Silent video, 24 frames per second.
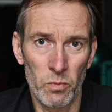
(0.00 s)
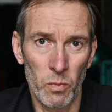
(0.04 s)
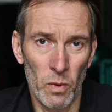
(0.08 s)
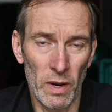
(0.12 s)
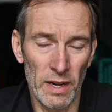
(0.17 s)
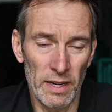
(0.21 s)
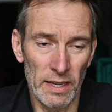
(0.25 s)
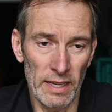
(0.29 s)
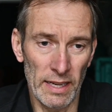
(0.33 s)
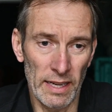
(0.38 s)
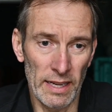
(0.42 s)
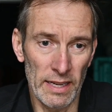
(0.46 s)

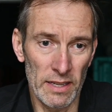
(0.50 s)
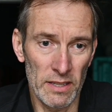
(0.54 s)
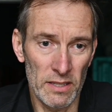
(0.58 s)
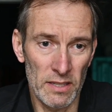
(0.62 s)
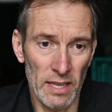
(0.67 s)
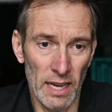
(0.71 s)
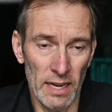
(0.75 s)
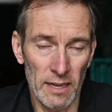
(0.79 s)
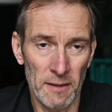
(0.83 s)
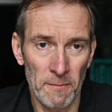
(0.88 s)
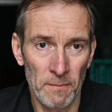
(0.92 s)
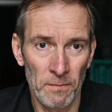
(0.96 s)
One is
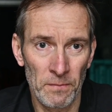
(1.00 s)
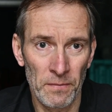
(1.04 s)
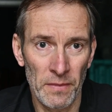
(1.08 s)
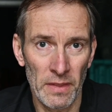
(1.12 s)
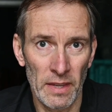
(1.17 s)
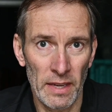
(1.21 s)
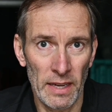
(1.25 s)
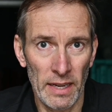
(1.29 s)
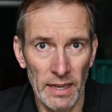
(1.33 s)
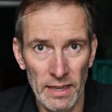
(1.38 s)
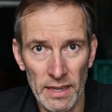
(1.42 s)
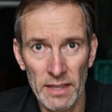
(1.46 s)
that
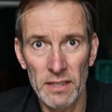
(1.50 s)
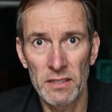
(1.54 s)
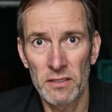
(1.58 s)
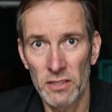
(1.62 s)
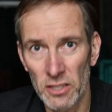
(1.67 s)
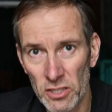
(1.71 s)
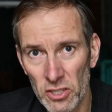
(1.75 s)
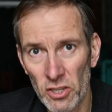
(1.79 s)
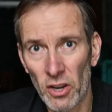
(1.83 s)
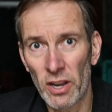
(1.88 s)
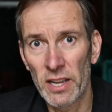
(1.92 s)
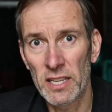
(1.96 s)
it is
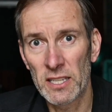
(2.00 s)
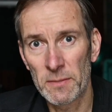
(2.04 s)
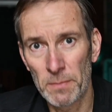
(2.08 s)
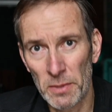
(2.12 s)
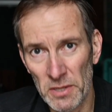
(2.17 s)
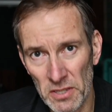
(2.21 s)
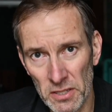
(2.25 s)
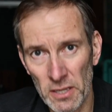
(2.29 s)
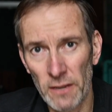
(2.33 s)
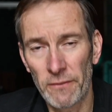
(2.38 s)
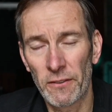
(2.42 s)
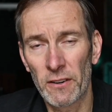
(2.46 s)
designed
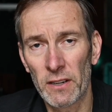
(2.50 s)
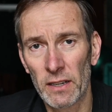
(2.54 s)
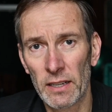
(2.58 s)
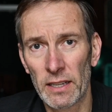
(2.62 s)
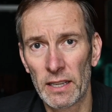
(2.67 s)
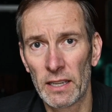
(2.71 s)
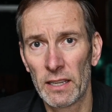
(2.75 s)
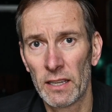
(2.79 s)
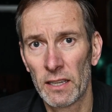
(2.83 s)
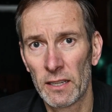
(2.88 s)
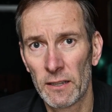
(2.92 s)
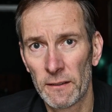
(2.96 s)

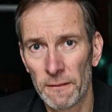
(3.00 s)
specifically